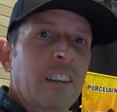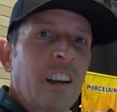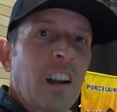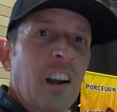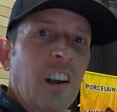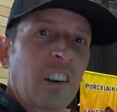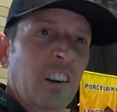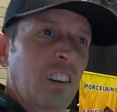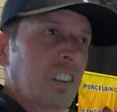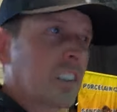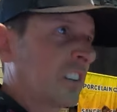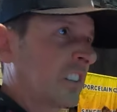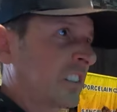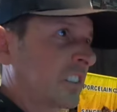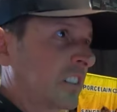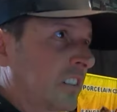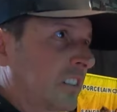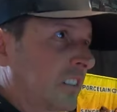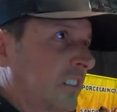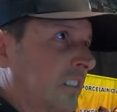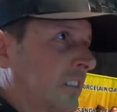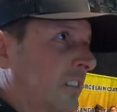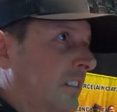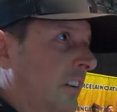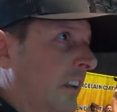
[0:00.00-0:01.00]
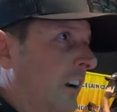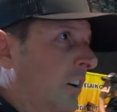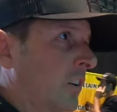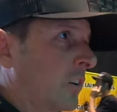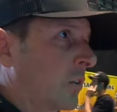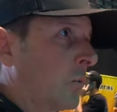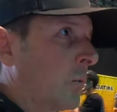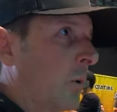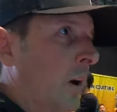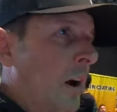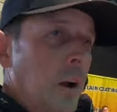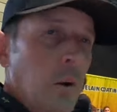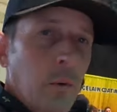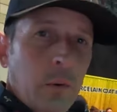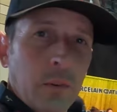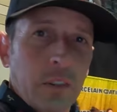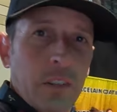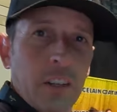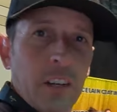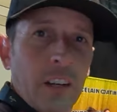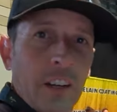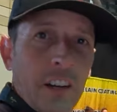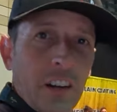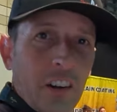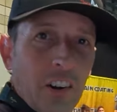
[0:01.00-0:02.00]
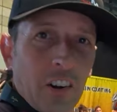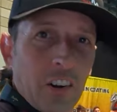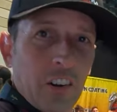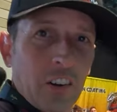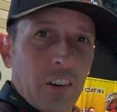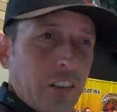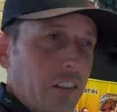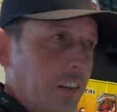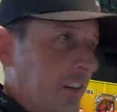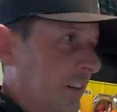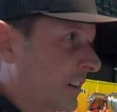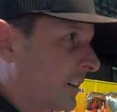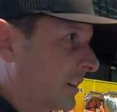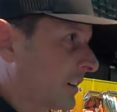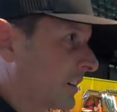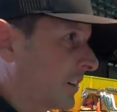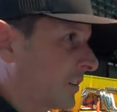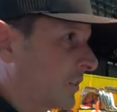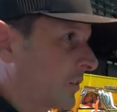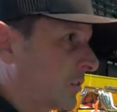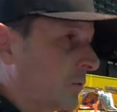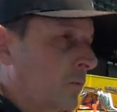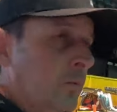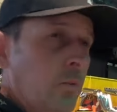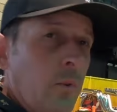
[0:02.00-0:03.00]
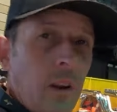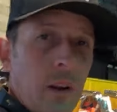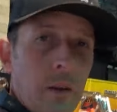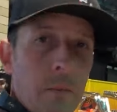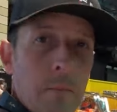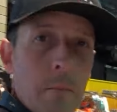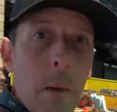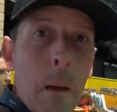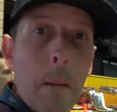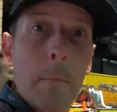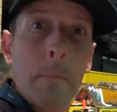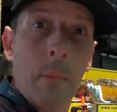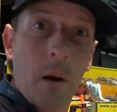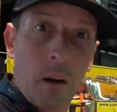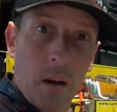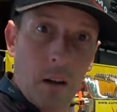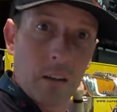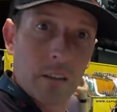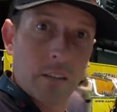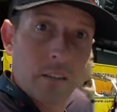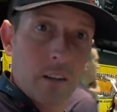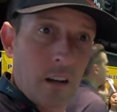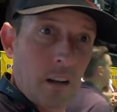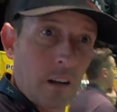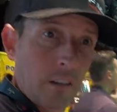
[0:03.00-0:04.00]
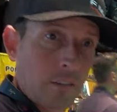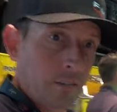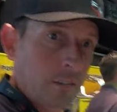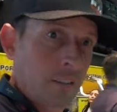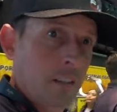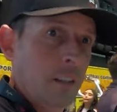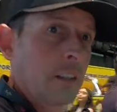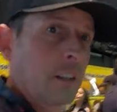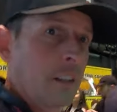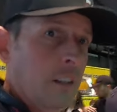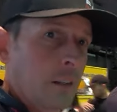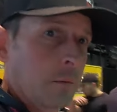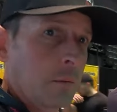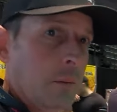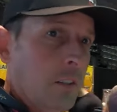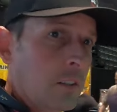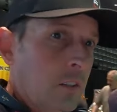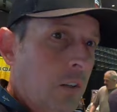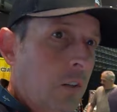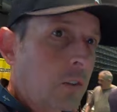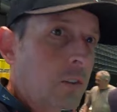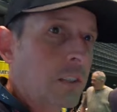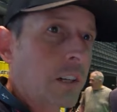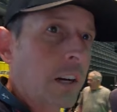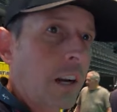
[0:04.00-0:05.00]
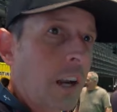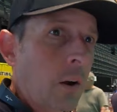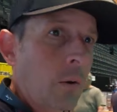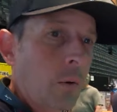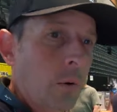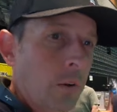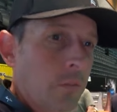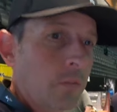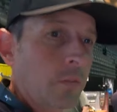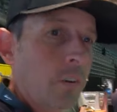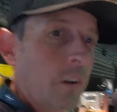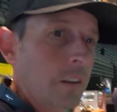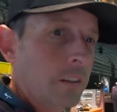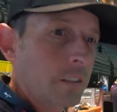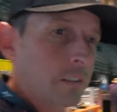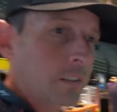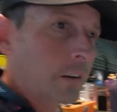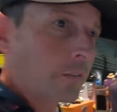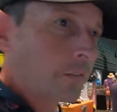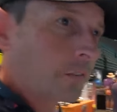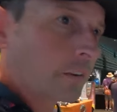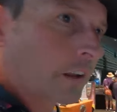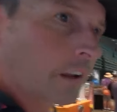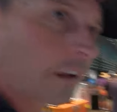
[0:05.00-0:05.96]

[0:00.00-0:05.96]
it's air conditioned. I don't know why I wasn't in here earlier because I was sweating my balls off. Let's go check out what fun stuff